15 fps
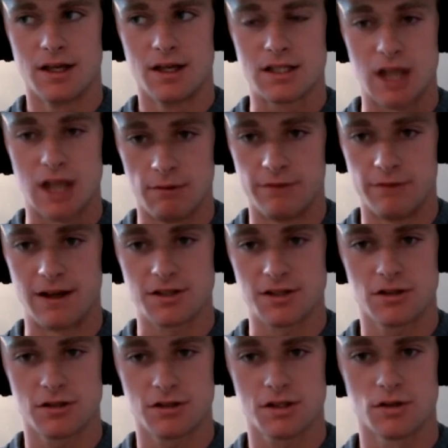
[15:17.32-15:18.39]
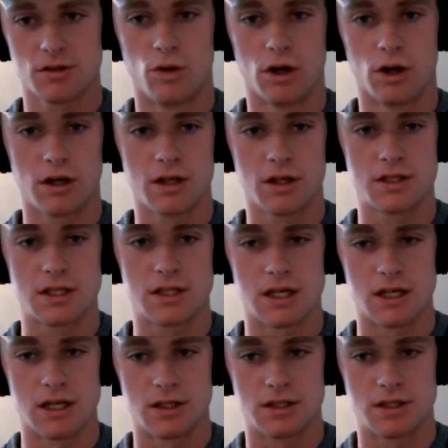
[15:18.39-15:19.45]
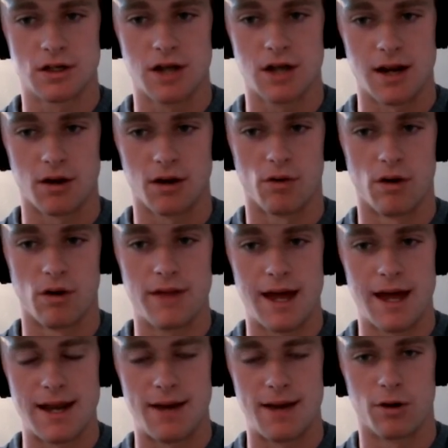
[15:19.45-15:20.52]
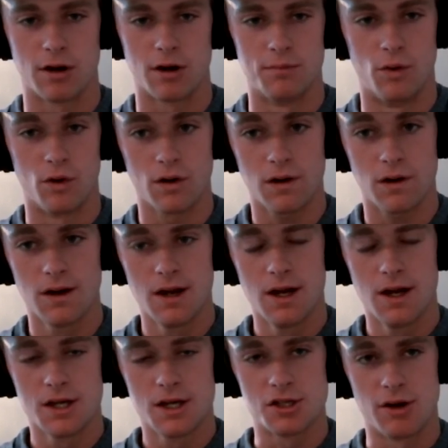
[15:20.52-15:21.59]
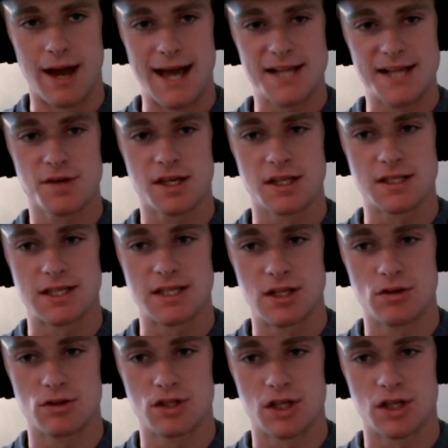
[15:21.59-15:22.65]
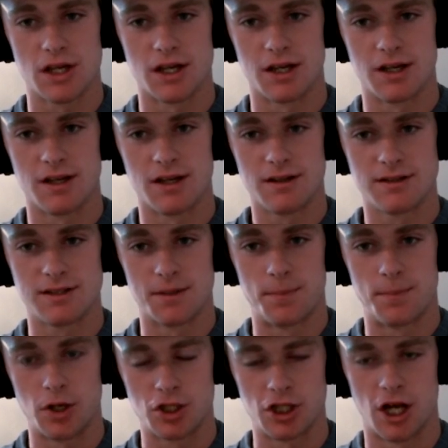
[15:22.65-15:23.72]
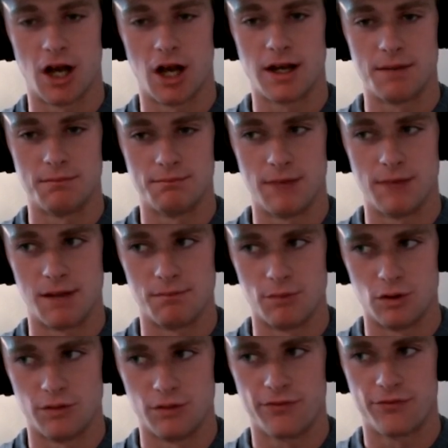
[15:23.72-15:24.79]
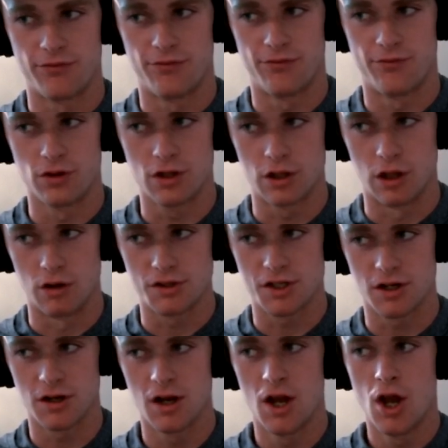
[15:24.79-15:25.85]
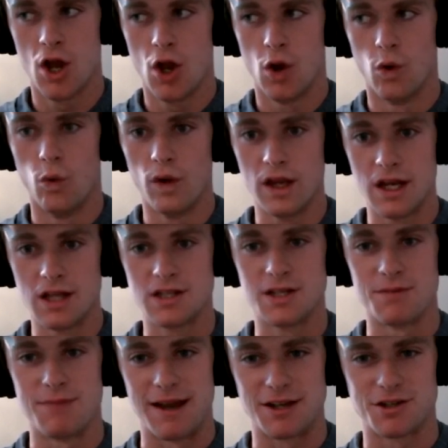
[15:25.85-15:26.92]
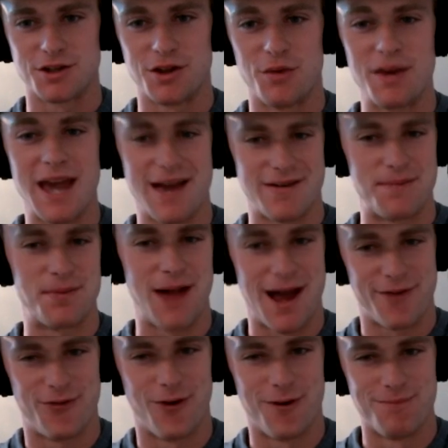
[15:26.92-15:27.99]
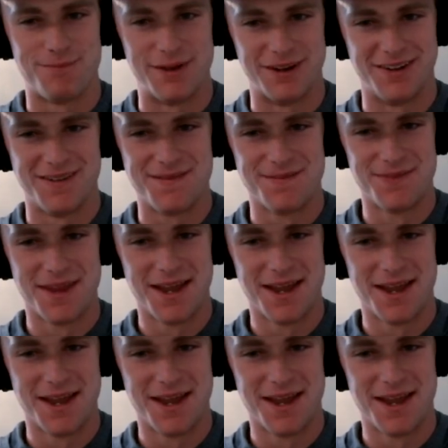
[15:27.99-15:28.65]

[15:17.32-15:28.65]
some investors. We're looking to kind of grow that network more. So as we continue to push on and move closer, we need to make sure that we have a platform built